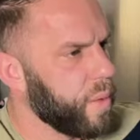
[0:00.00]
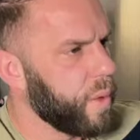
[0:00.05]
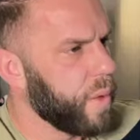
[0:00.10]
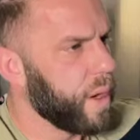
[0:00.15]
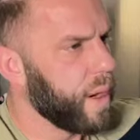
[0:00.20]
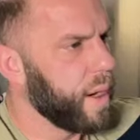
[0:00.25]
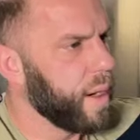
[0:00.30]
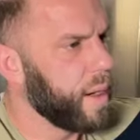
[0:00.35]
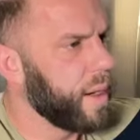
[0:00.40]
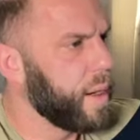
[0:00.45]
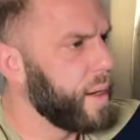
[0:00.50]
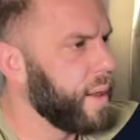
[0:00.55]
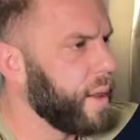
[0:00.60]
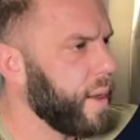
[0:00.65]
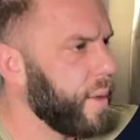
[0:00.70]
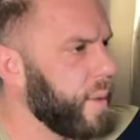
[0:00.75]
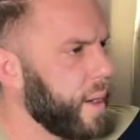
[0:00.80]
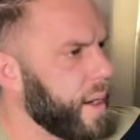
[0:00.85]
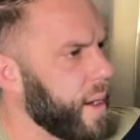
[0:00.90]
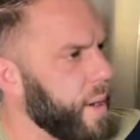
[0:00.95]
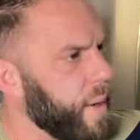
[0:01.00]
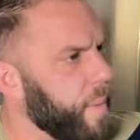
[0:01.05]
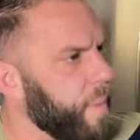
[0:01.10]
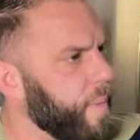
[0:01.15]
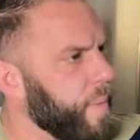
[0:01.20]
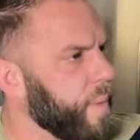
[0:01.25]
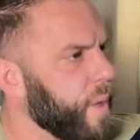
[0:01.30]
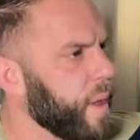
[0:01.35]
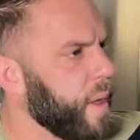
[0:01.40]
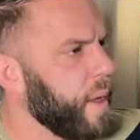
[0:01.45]
work. There we go.
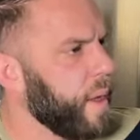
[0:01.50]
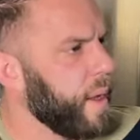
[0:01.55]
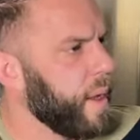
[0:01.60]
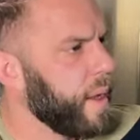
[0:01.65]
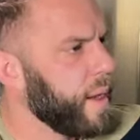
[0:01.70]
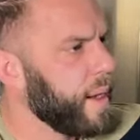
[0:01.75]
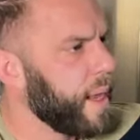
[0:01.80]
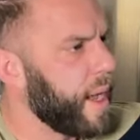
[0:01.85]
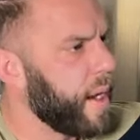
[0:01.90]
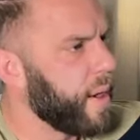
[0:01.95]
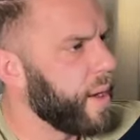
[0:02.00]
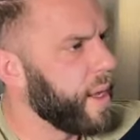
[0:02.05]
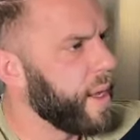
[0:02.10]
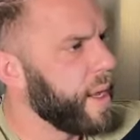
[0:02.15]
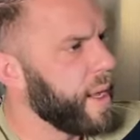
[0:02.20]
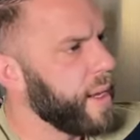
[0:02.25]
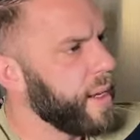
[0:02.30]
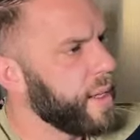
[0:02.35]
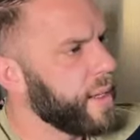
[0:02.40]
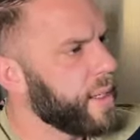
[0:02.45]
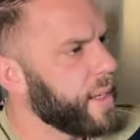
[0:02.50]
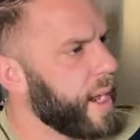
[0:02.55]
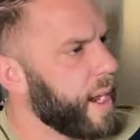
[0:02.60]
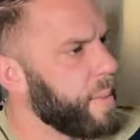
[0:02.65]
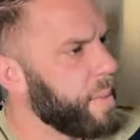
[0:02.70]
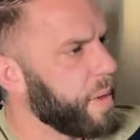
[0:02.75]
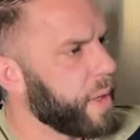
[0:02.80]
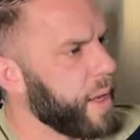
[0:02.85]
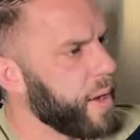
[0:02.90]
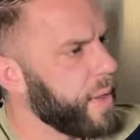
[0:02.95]
Now
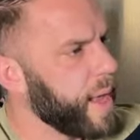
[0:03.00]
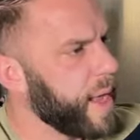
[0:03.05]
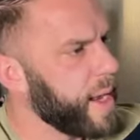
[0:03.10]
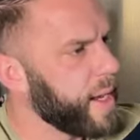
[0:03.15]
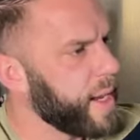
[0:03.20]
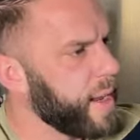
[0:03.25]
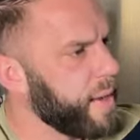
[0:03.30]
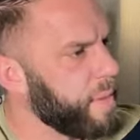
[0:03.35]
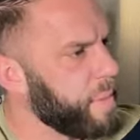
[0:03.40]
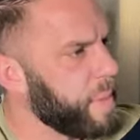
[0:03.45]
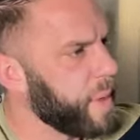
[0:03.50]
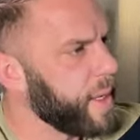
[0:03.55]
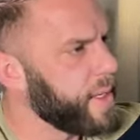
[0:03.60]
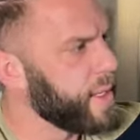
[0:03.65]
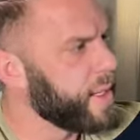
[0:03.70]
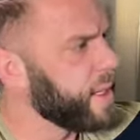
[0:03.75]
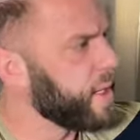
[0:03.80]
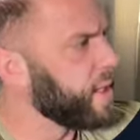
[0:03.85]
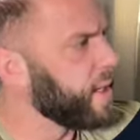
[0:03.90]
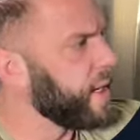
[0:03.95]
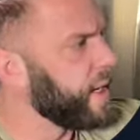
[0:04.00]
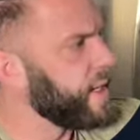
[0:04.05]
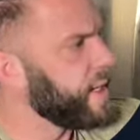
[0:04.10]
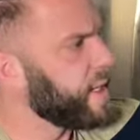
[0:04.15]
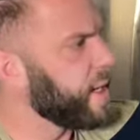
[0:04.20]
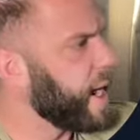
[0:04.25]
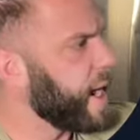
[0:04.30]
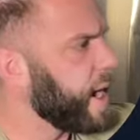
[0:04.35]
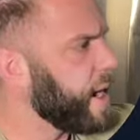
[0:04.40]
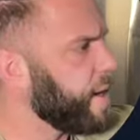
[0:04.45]
inside, below that div, but still
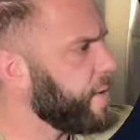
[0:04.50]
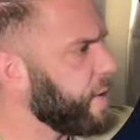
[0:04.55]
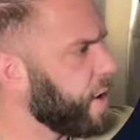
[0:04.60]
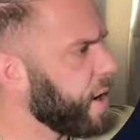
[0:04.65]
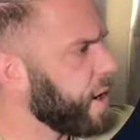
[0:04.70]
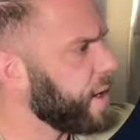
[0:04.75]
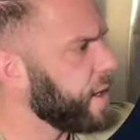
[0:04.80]
inside of our